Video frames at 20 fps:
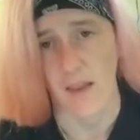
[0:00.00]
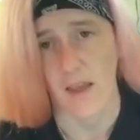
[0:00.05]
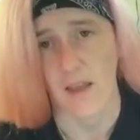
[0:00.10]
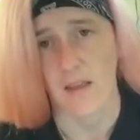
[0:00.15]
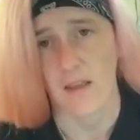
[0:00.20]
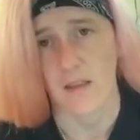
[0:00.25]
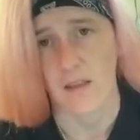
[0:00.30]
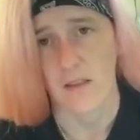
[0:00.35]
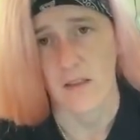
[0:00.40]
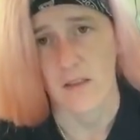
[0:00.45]

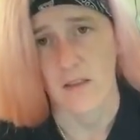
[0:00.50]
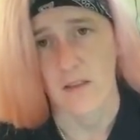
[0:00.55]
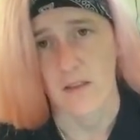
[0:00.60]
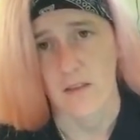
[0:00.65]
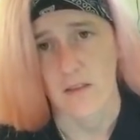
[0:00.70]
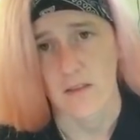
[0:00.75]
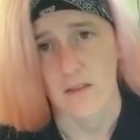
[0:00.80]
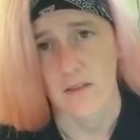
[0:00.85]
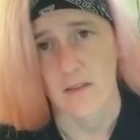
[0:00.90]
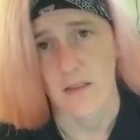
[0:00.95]
like,
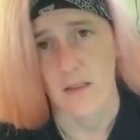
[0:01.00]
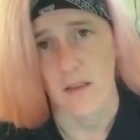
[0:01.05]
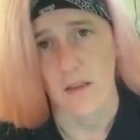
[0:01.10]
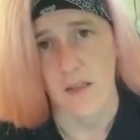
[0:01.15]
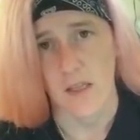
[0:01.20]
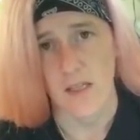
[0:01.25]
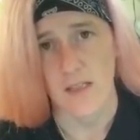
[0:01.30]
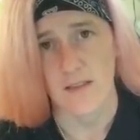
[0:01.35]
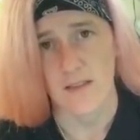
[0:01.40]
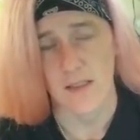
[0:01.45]

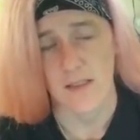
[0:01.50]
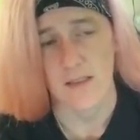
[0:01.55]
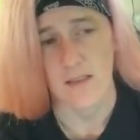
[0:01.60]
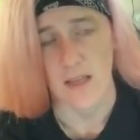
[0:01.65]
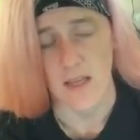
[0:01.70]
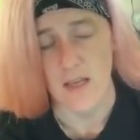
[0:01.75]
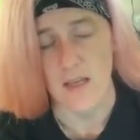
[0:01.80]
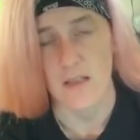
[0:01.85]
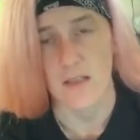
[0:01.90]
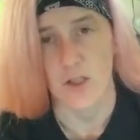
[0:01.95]
things like
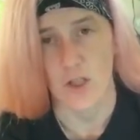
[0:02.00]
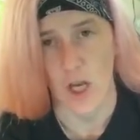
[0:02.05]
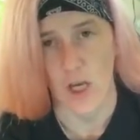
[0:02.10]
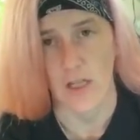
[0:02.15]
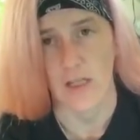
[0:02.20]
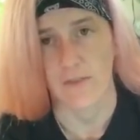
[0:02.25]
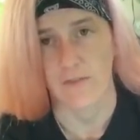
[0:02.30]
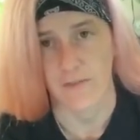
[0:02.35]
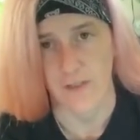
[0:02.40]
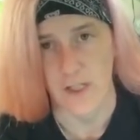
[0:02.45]
to eat
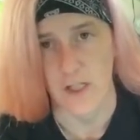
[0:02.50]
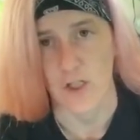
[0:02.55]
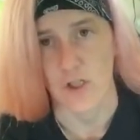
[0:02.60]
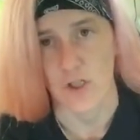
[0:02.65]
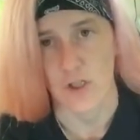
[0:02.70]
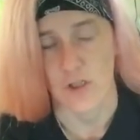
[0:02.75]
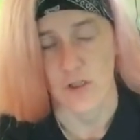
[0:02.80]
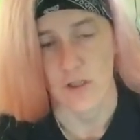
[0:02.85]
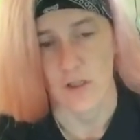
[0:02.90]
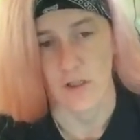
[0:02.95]
shiny fish.
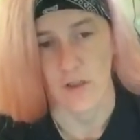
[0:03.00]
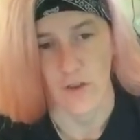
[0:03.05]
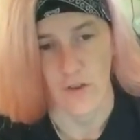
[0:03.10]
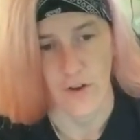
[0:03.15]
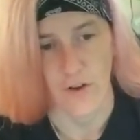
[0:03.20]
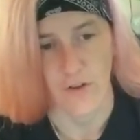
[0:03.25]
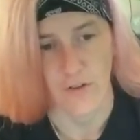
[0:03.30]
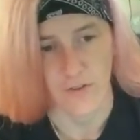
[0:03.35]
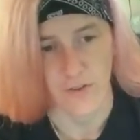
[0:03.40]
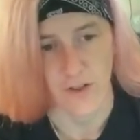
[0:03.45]
They're
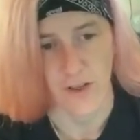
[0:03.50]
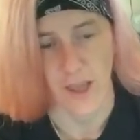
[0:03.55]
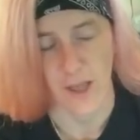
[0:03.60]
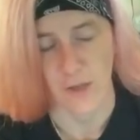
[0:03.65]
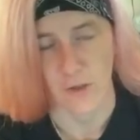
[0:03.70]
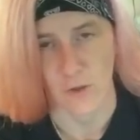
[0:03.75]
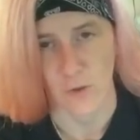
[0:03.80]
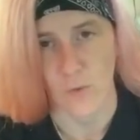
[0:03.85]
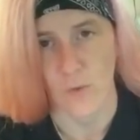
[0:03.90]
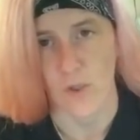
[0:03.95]

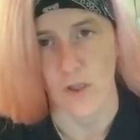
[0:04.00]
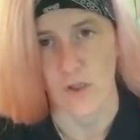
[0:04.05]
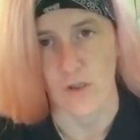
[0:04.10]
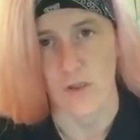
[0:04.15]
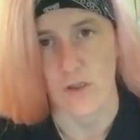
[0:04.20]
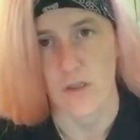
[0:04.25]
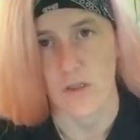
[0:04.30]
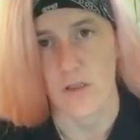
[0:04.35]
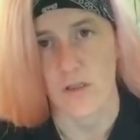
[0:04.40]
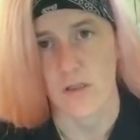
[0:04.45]
like
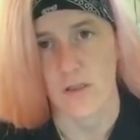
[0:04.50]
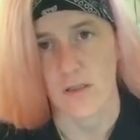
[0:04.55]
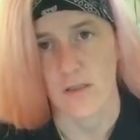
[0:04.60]
lures.